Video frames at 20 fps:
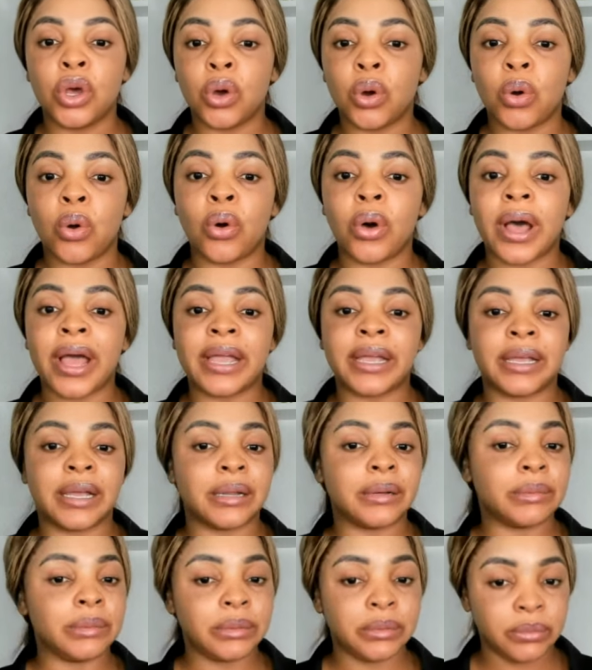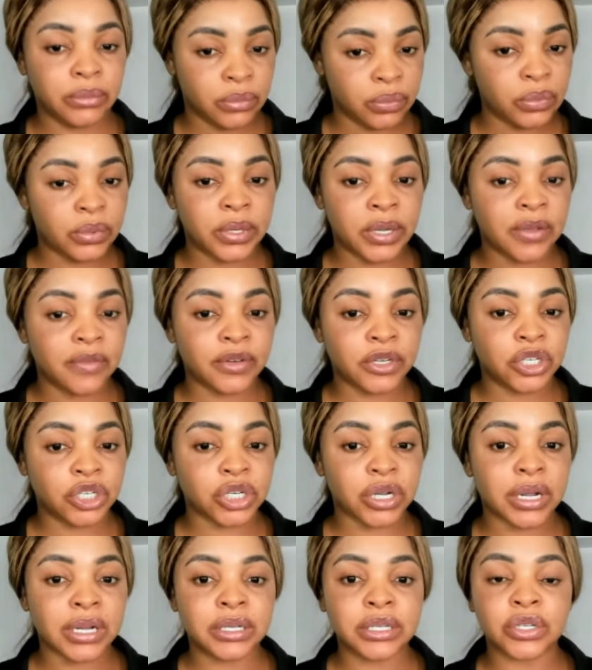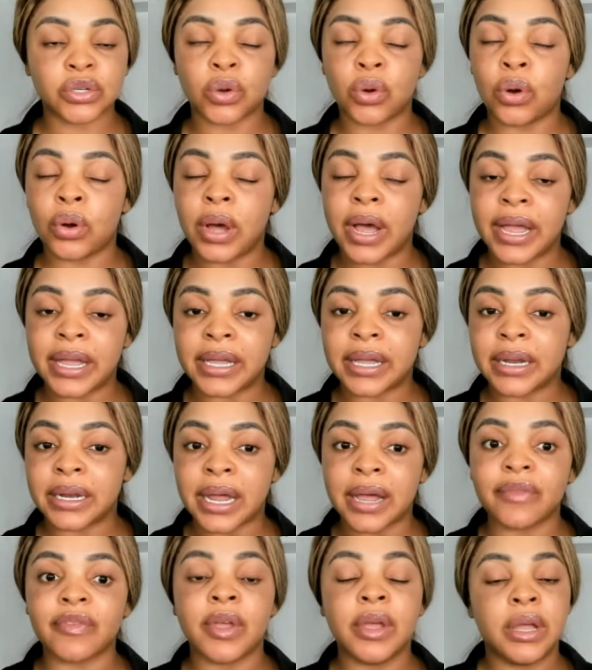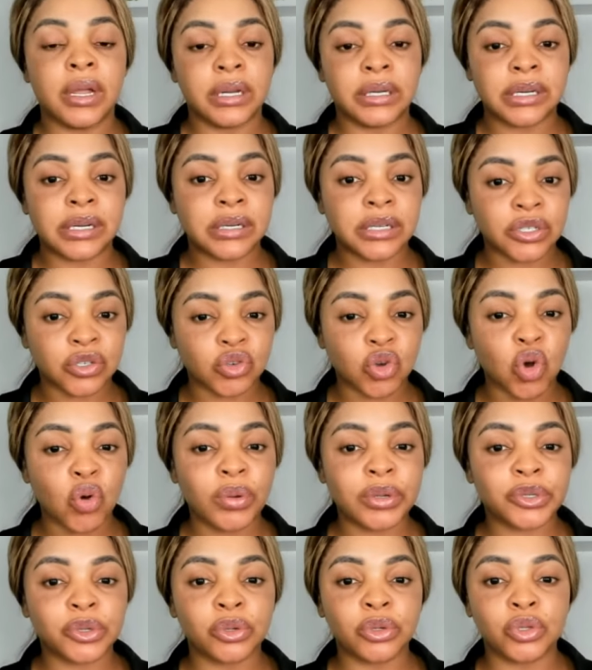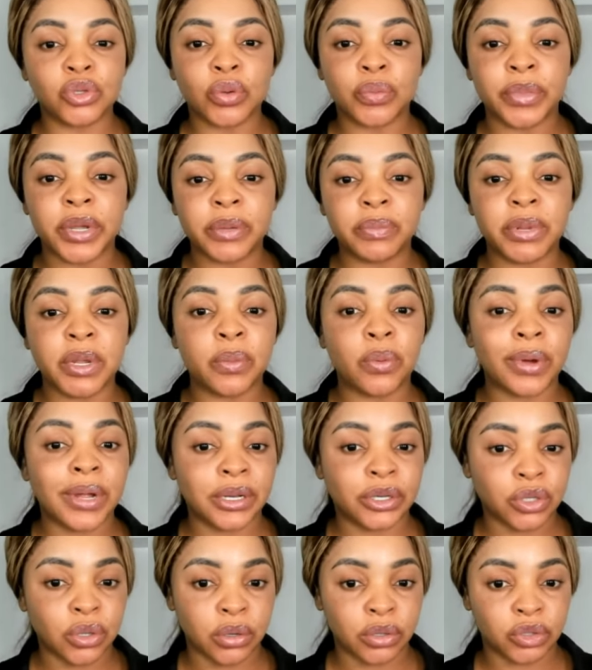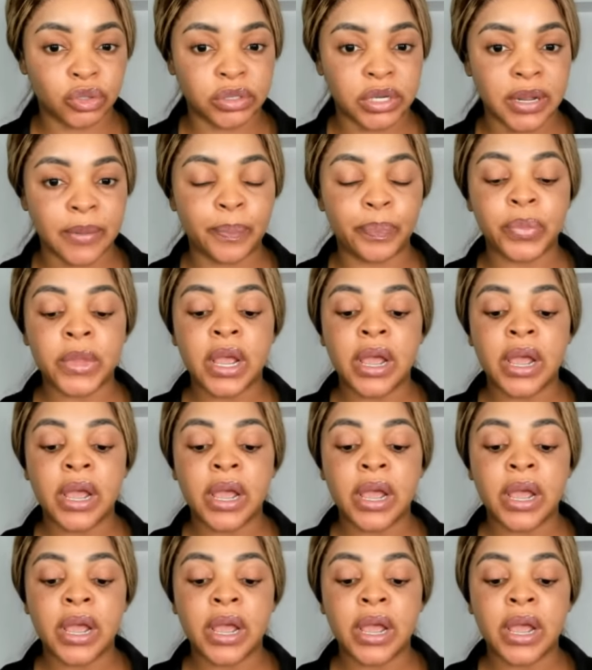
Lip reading: or I can give a chance, or I can have, then it's always good to meet people and talk to them.